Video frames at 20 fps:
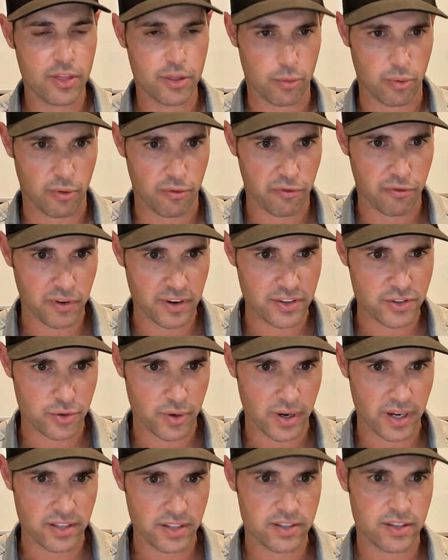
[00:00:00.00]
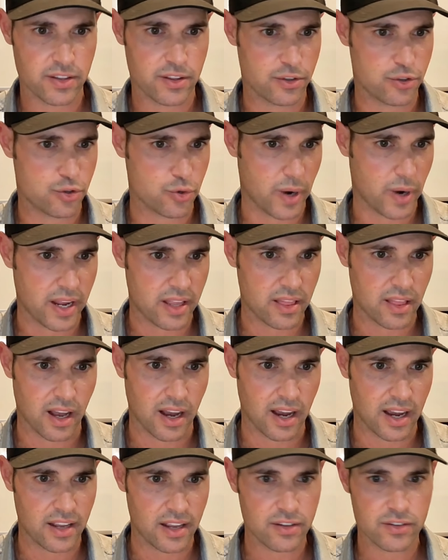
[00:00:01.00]
the refrigerant, the drain
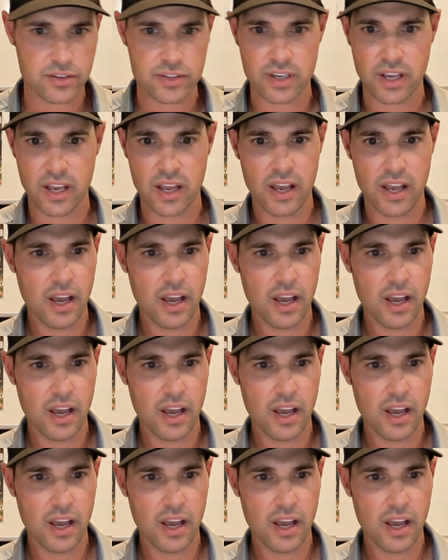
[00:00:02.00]
lines,